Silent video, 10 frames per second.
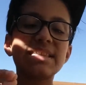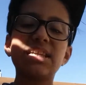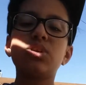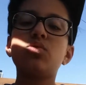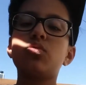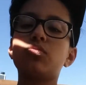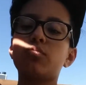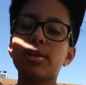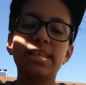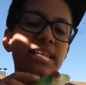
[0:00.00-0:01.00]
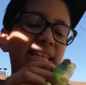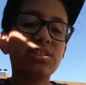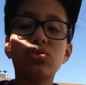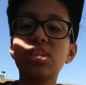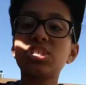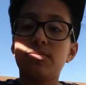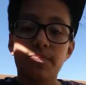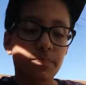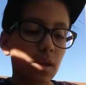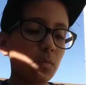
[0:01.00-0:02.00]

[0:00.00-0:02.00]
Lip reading: and that you don't really need to touch them.